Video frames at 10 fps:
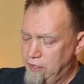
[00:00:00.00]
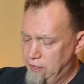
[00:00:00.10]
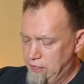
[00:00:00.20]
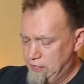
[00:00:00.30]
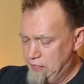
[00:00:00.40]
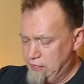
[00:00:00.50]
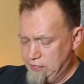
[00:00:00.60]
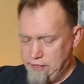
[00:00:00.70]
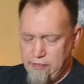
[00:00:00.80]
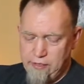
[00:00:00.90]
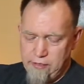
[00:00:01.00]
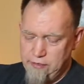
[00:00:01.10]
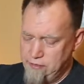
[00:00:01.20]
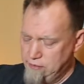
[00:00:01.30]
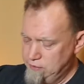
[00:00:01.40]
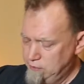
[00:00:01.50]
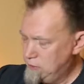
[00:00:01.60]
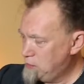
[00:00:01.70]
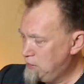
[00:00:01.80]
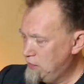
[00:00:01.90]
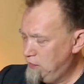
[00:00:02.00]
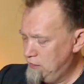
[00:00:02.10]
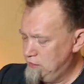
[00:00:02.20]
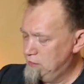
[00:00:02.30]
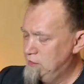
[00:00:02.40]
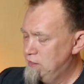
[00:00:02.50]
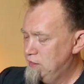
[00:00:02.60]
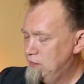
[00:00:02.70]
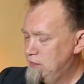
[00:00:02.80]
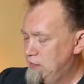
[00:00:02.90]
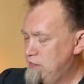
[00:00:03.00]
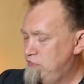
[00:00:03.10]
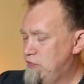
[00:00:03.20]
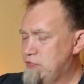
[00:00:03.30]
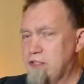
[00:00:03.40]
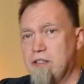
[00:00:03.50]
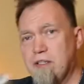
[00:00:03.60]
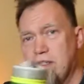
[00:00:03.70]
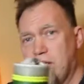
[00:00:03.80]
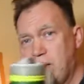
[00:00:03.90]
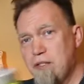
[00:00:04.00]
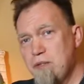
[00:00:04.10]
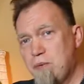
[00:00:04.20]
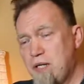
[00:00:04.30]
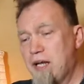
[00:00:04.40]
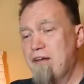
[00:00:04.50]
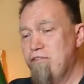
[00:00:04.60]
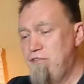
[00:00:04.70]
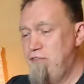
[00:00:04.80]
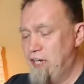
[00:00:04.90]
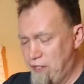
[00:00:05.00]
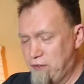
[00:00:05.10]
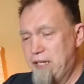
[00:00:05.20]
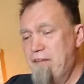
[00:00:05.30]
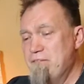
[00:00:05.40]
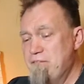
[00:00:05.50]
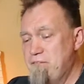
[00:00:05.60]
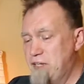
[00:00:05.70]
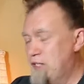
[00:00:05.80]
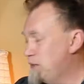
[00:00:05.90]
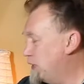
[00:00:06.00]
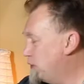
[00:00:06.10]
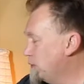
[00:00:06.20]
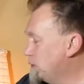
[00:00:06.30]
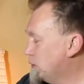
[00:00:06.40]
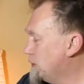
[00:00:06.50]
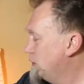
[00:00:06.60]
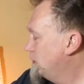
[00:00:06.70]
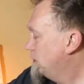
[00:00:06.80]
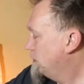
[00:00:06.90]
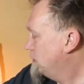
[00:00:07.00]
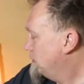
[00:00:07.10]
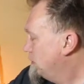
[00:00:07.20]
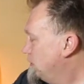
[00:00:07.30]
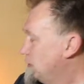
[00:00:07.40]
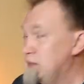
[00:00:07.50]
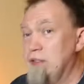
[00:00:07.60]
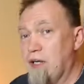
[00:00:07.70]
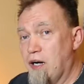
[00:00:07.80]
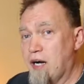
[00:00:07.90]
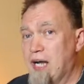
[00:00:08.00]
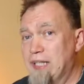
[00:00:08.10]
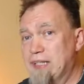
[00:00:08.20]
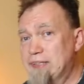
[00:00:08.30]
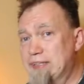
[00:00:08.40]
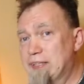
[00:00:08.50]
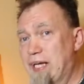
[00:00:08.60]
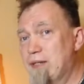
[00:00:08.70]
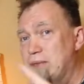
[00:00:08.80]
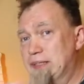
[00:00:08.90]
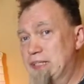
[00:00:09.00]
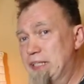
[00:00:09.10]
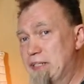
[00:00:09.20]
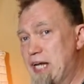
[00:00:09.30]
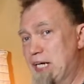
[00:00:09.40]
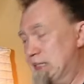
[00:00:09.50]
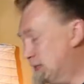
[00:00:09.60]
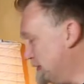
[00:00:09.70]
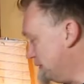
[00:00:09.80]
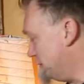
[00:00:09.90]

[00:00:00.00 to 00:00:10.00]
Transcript: Uh, water bottle and filter all in one. Very, very cool. All right, let's look at what's in here next.